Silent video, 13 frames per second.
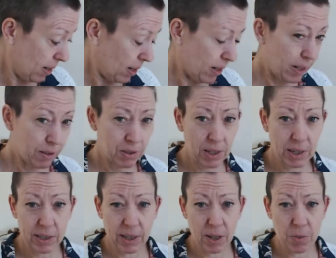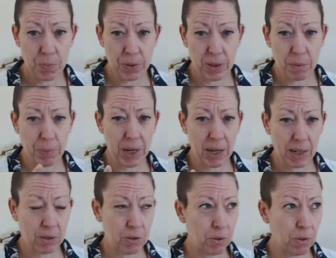And it's like I opened the
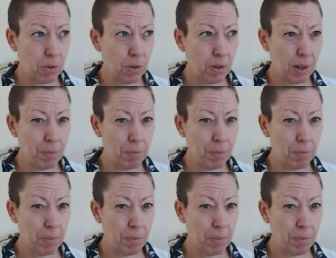bag door,